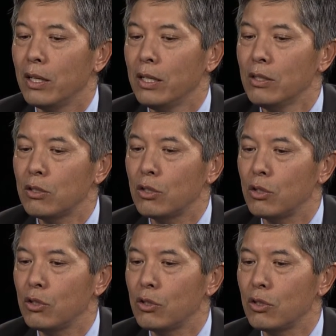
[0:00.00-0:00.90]

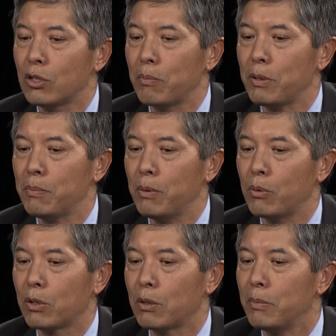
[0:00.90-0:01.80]
institutions that people
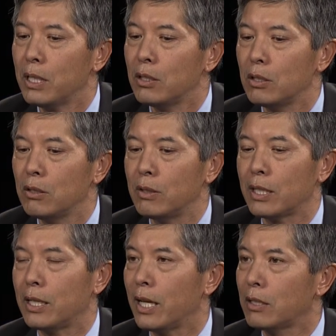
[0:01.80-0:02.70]
were committed to
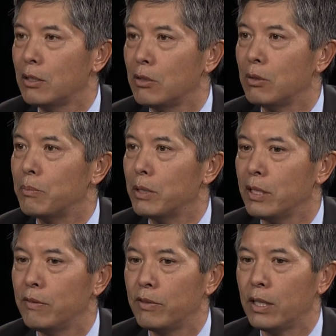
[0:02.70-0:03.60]
and connected to and
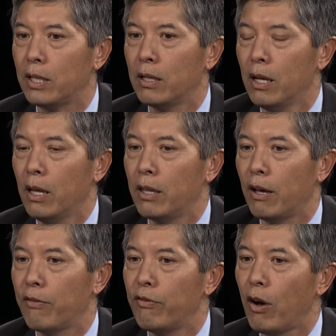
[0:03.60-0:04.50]
believed in
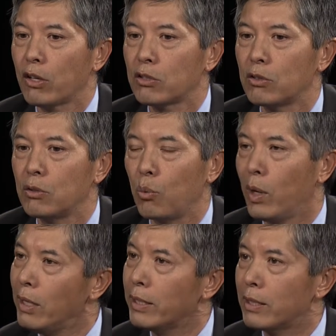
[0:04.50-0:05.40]
that fostered
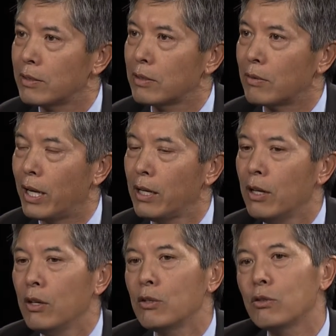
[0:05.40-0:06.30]
wellness, right?
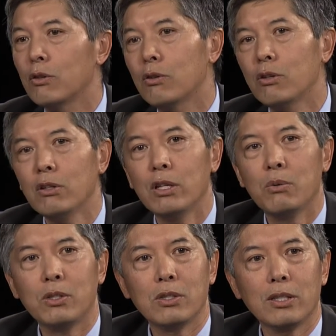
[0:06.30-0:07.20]
So currently,
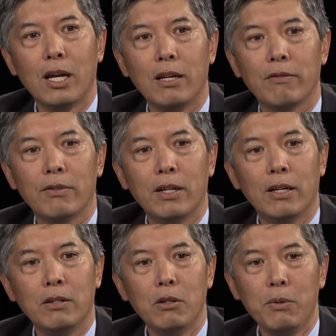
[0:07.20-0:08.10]
we're just kind of
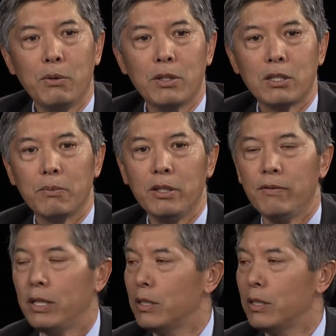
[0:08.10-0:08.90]
nobody wants to believe in